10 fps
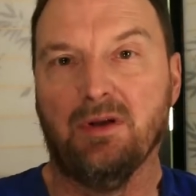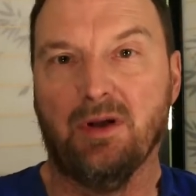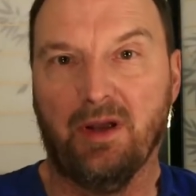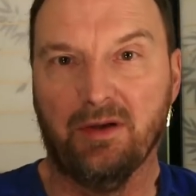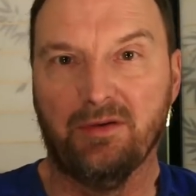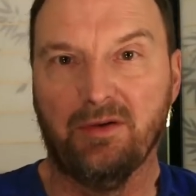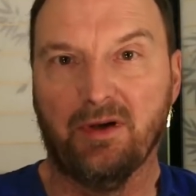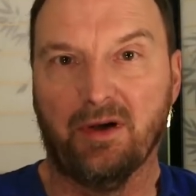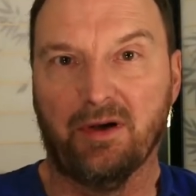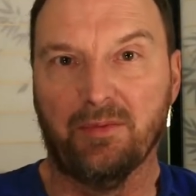and
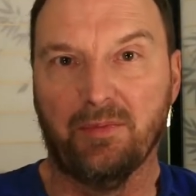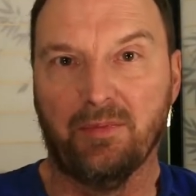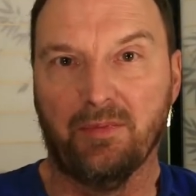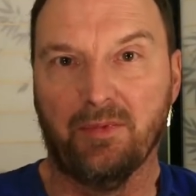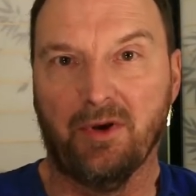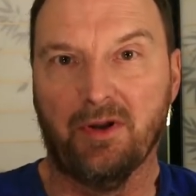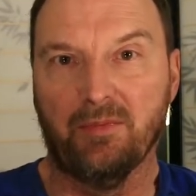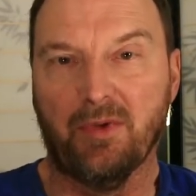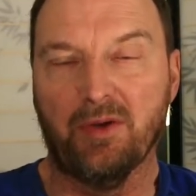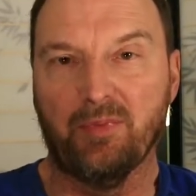uh,
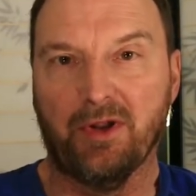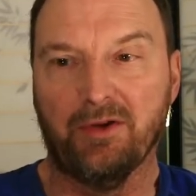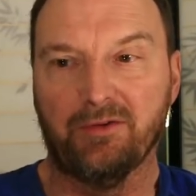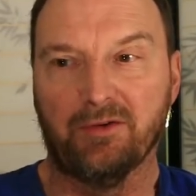and my place.